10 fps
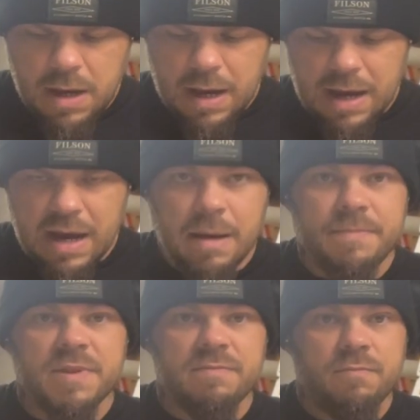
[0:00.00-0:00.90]

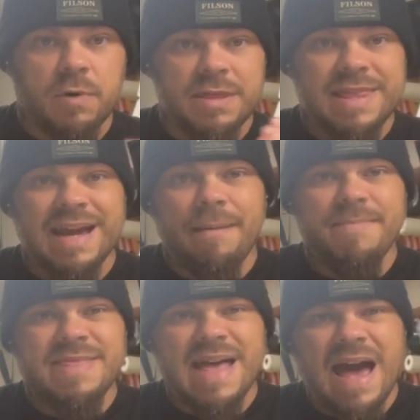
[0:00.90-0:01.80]
The one thing
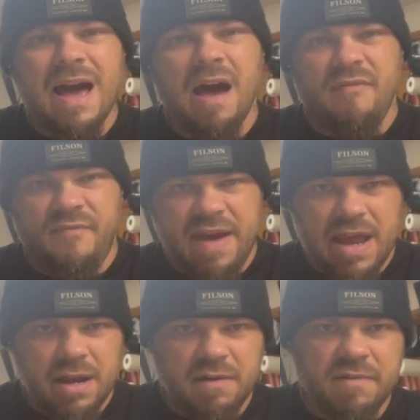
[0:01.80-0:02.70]
I'm not a
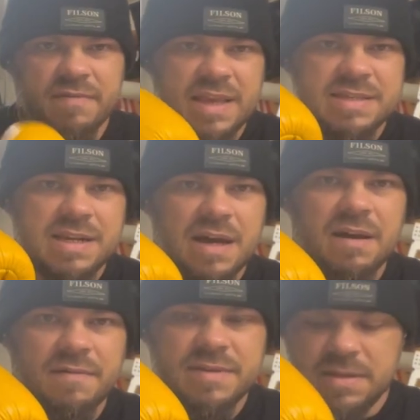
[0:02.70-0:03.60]
fan of these gloves,